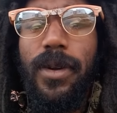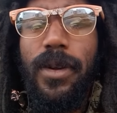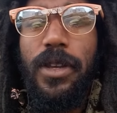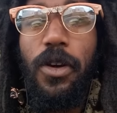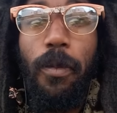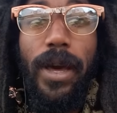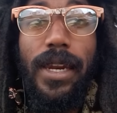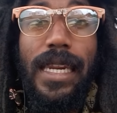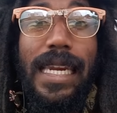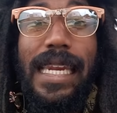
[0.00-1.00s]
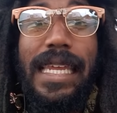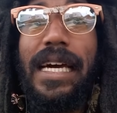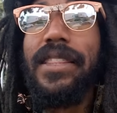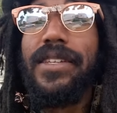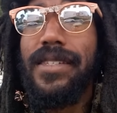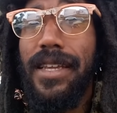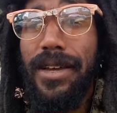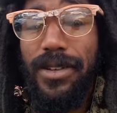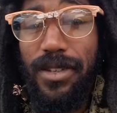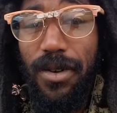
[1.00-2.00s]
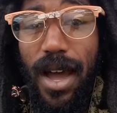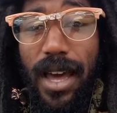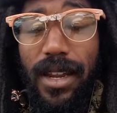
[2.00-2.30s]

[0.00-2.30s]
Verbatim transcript: You know, better than any other cells know how to